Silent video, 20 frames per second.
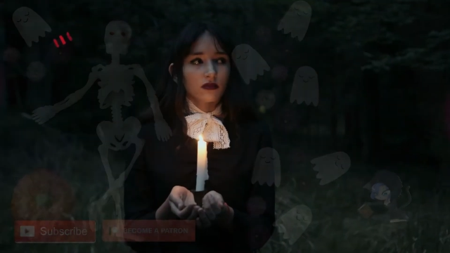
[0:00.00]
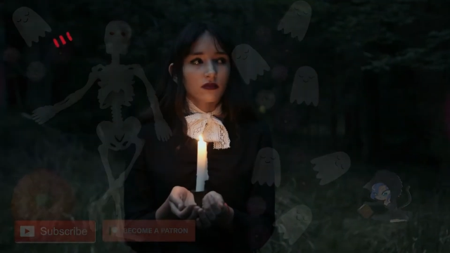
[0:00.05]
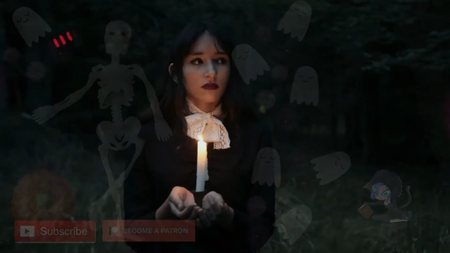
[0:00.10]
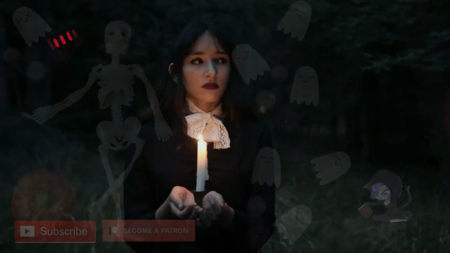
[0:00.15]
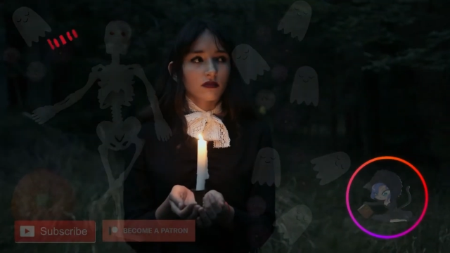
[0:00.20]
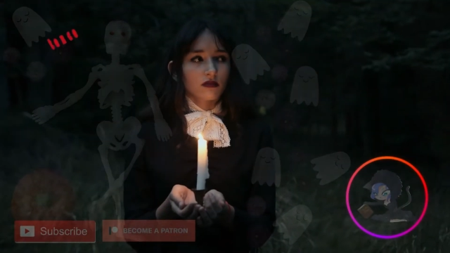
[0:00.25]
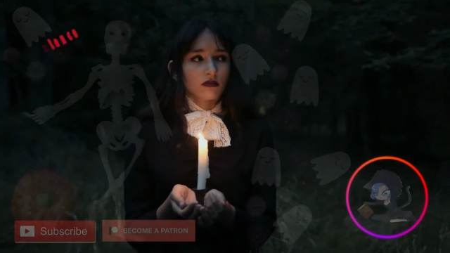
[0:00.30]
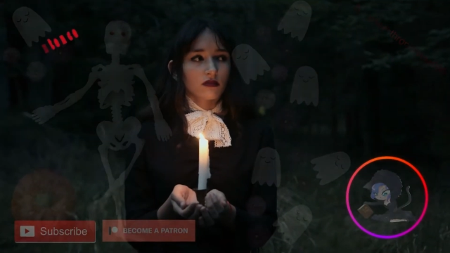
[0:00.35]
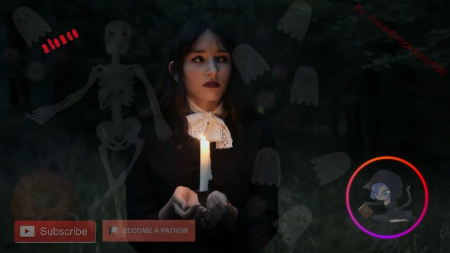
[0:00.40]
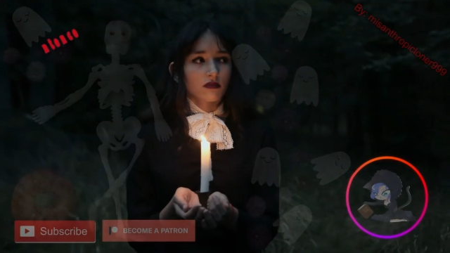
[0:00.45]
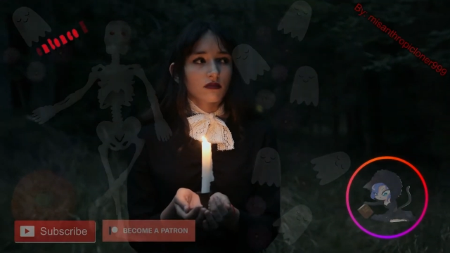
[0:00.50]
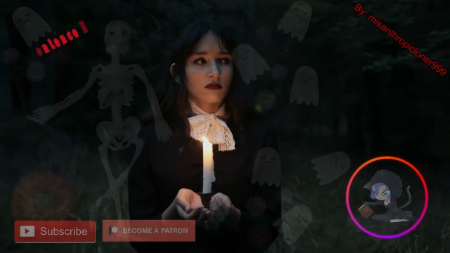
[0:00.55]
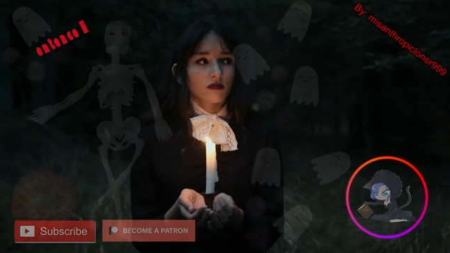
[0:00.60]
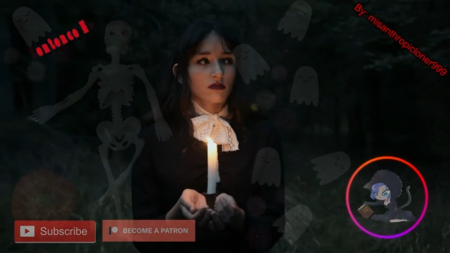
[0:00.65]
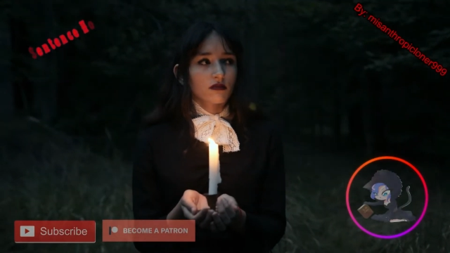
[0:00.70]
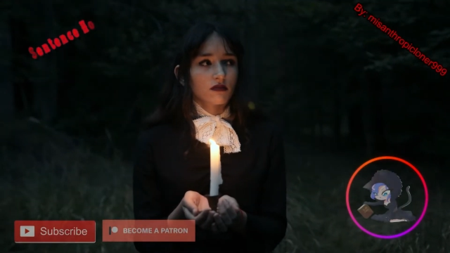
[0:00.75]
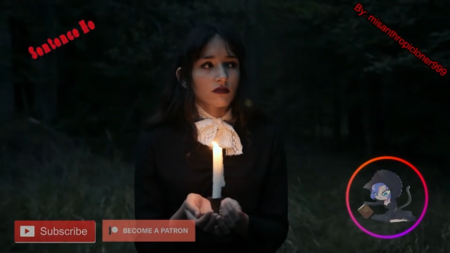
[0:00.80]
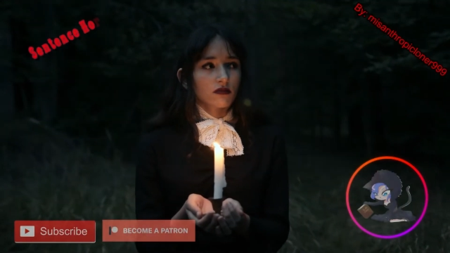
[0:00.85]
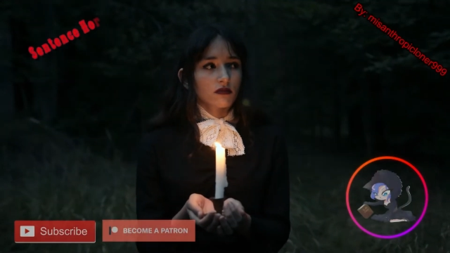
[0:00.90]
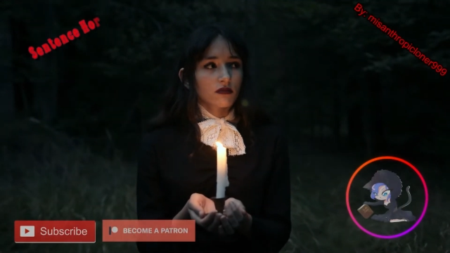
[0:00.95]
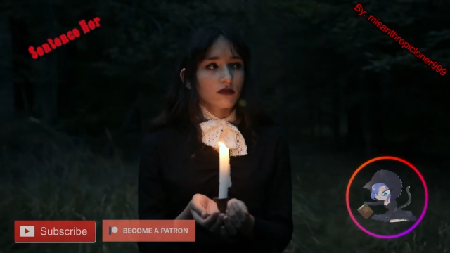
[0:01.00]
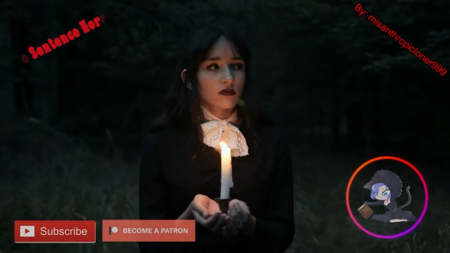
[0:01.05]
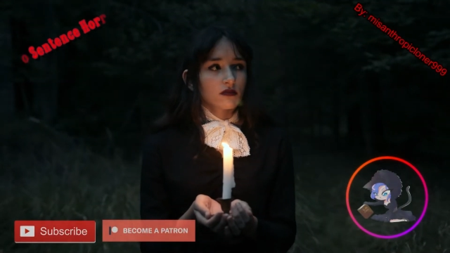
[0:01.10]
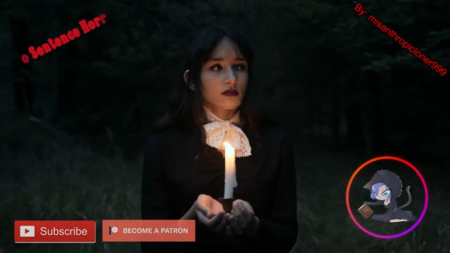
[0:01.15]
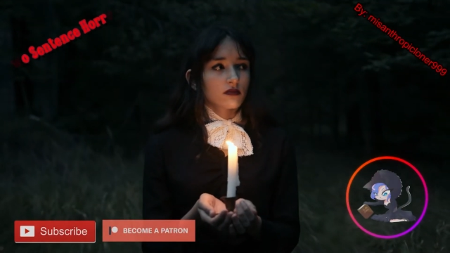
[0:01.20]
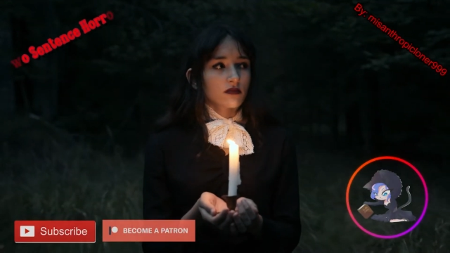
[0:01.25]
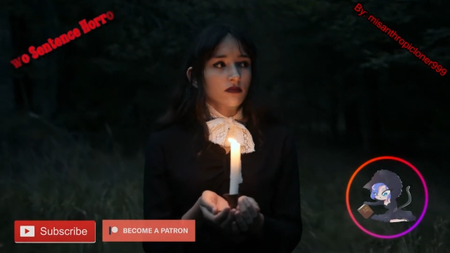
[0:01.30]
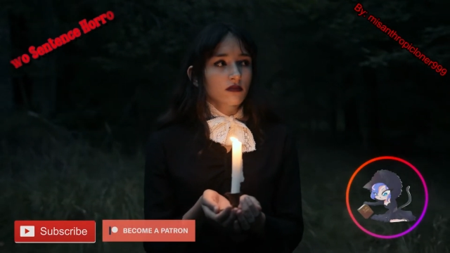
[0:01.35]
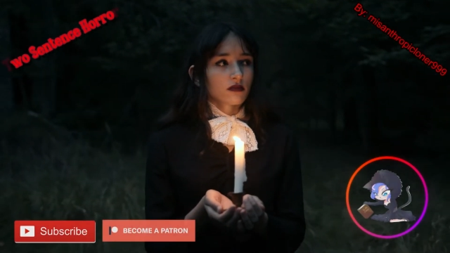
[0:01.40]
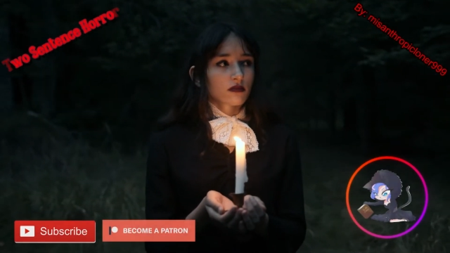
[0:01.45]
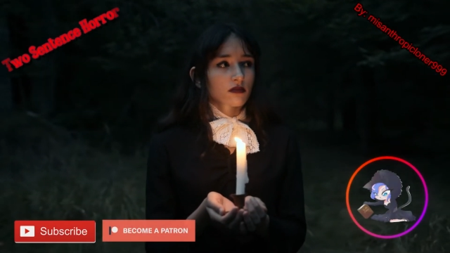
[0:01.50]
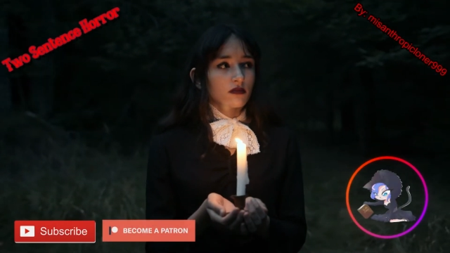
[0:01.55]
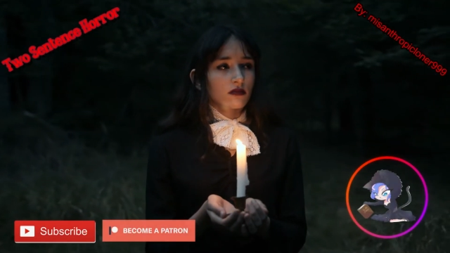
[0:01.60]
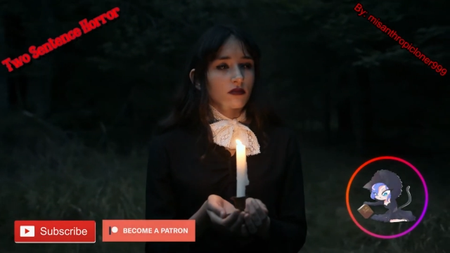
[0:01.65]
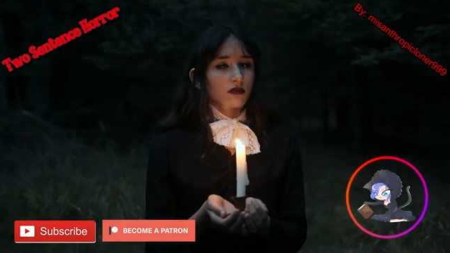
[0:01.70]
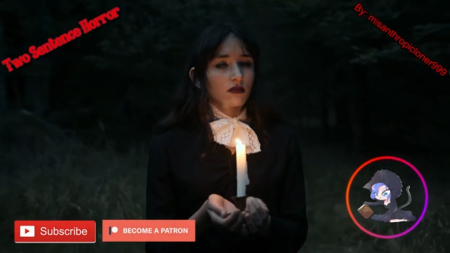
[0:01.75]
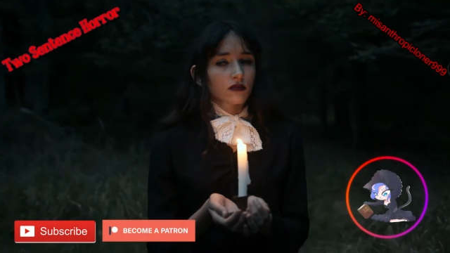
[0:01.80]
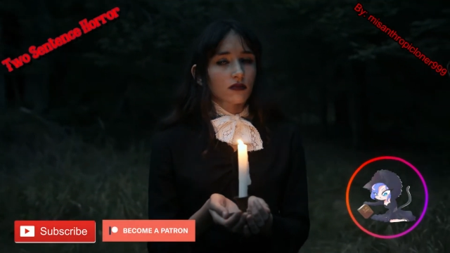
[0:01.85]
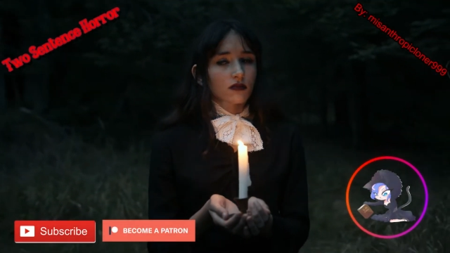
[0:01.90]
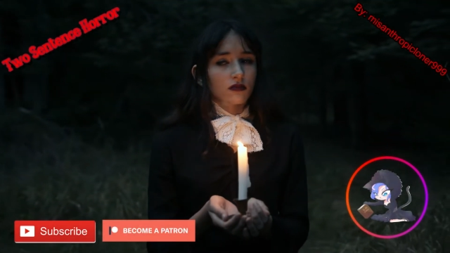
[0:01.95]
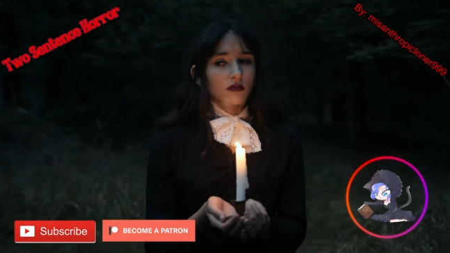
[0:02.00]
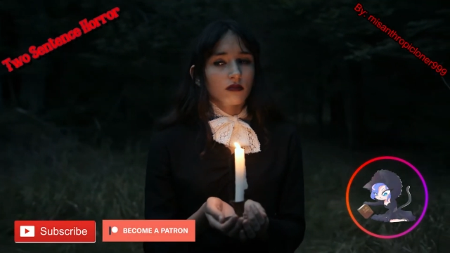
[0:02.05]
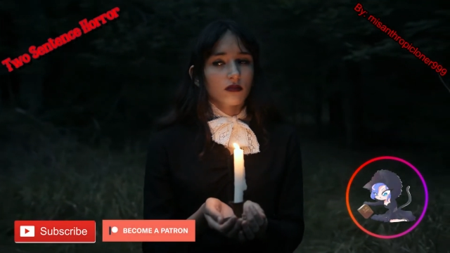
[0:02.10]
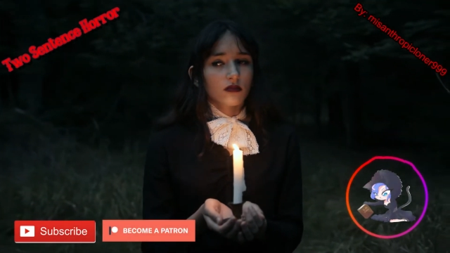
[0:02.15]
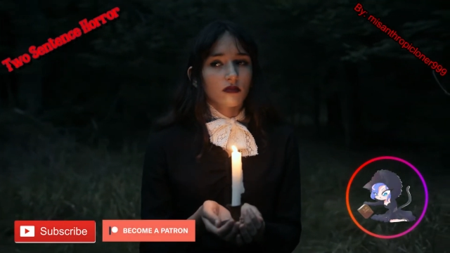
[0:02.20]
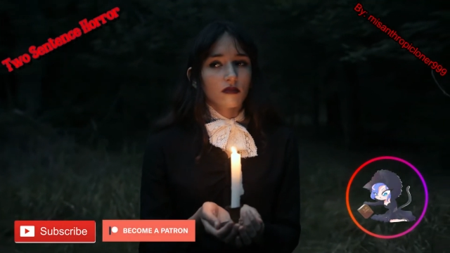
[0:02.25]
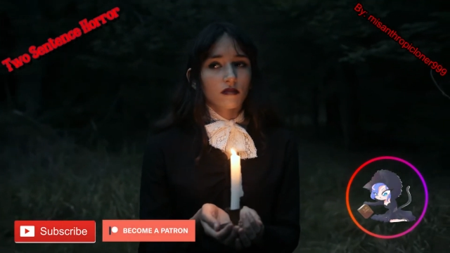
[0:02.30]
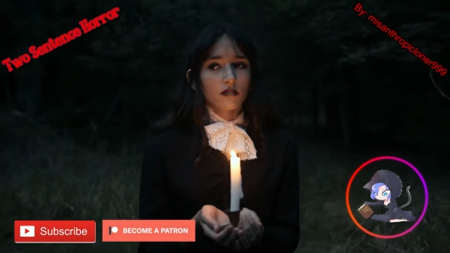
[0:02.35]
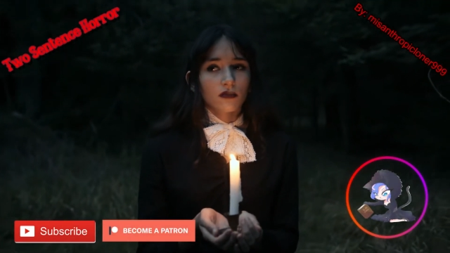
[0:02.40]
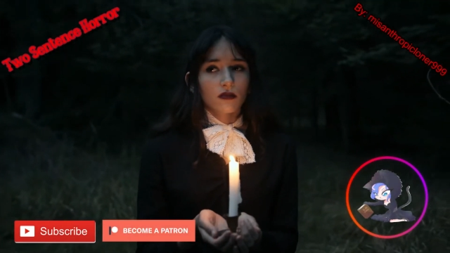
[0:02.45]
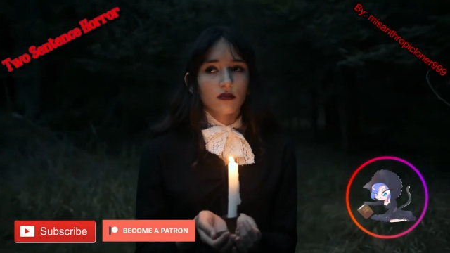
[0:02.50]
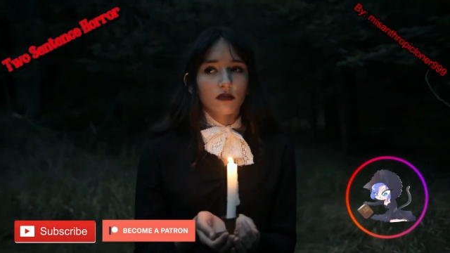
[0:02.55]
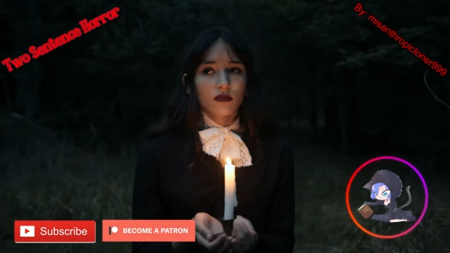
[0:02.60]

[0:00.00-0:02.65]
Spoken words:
(no one is talking)